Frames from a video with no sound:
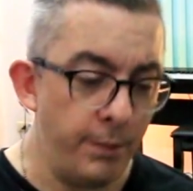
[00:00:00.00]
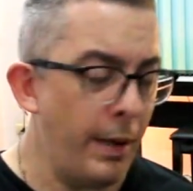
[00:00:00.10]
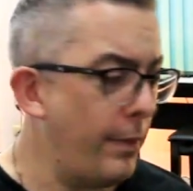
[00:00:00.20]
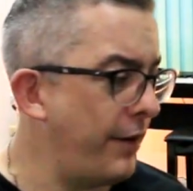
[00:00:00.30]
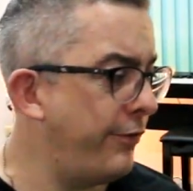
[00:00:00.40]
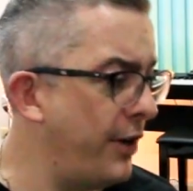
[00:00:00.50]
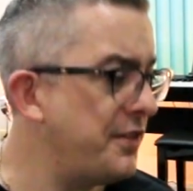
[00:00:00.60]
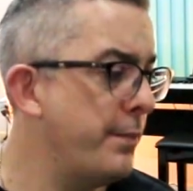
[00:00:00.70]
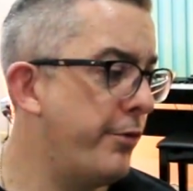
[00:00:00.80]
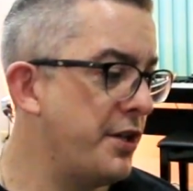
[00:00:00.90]
But my
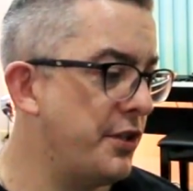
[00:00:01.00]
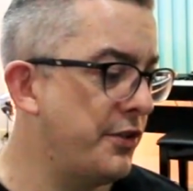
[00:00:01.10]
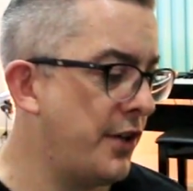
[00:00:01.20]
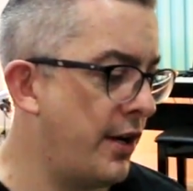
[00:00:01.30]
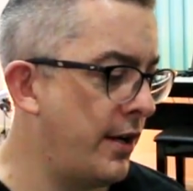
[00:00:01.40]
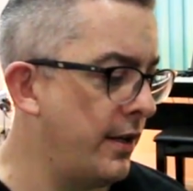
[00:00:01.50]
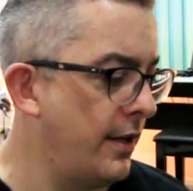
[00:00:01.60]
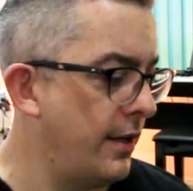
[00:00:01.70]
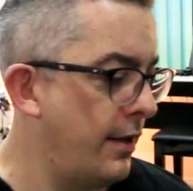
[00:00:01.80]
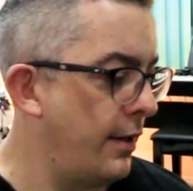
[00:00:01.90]
first impressions are,
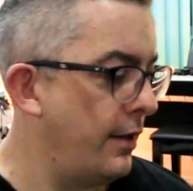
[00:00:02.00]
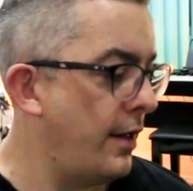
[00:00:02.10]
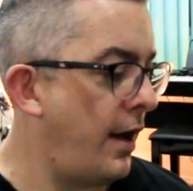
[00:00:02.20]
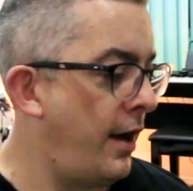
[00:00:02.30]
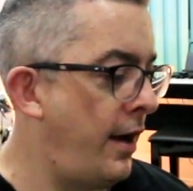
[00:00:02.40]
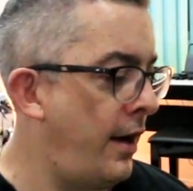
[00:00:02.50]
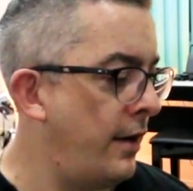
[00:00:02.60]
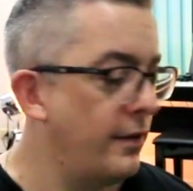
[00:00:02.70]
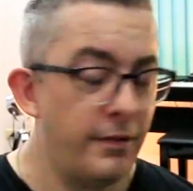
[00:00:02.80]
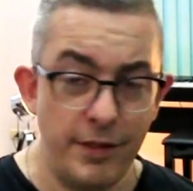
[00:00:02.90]

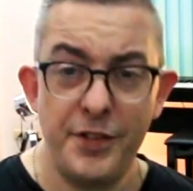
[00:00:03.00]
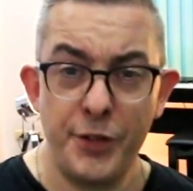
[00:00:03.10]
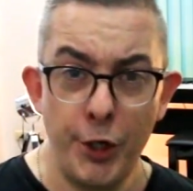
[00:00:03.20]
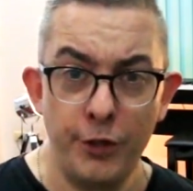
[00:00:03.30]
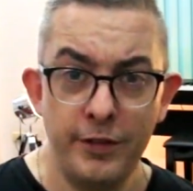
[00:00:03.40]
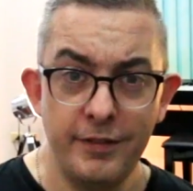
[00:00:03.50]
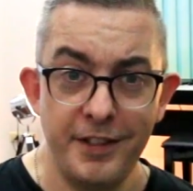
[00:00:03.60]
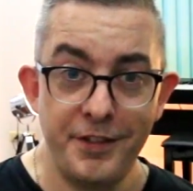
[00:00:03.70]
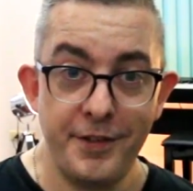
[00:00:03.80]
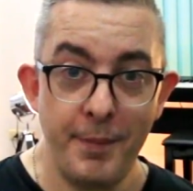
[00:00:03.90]
this is good,
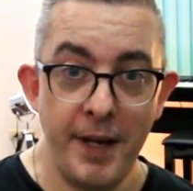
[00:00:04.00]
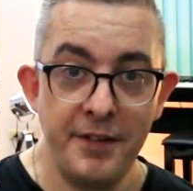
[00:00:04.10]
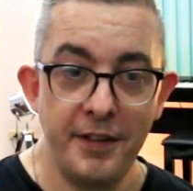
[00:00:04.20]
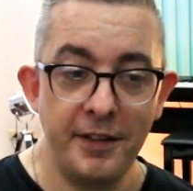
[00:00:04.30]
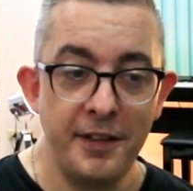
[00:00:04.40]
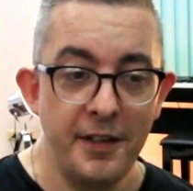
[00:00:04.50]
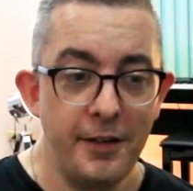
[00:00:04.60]
this is amazing.